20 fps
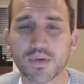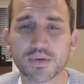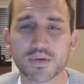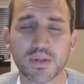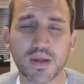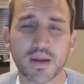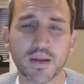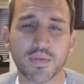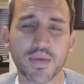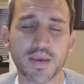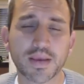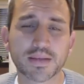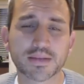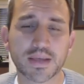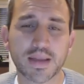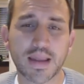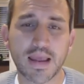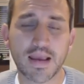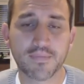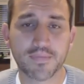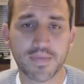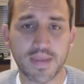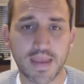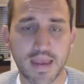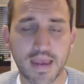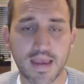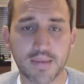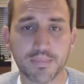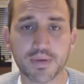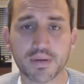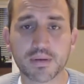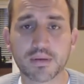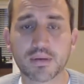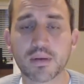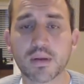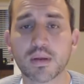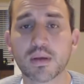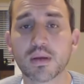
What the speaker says: there's a lot of things that have to happen.